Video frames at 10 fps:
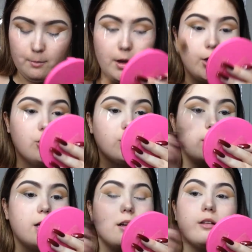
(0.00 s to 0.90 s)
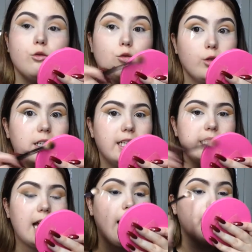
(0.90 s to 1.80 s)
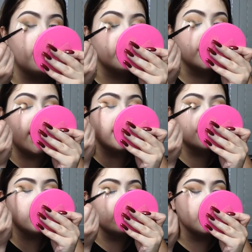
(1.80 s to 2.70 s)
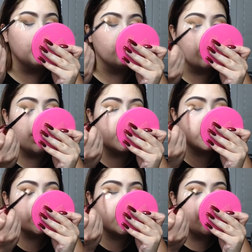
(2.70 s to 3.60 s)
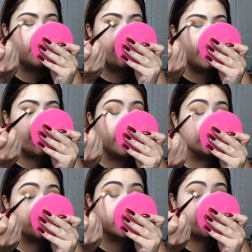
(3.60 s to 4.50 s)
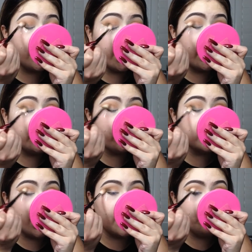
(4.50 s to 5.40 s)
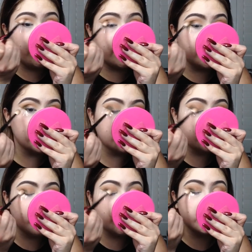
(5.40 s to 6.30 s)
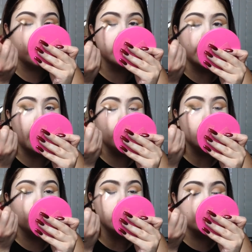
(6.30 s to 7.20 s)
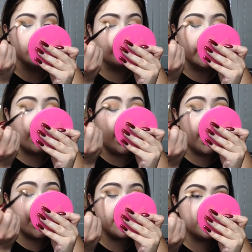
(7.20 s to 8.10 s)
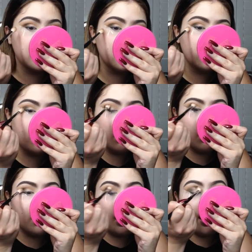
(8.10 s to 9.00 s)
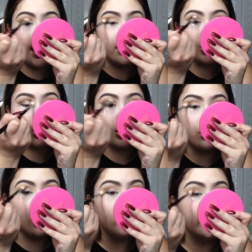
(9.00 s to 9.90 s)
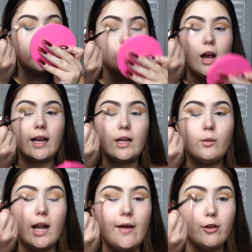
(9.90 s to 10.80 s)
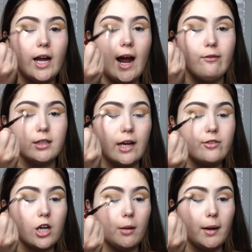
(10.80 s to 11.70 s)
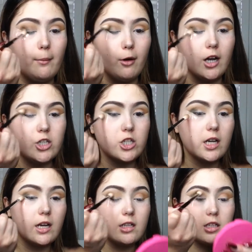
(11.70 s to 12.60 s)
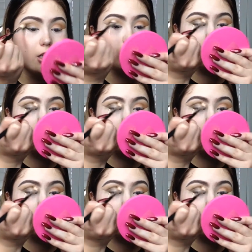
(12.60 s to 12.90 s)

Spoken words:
But you just want to really tap off the excess on the brush and just take your time blending. So I want to start in the outer corners of my eyes and slowly dragging whatever I have left on my brush into the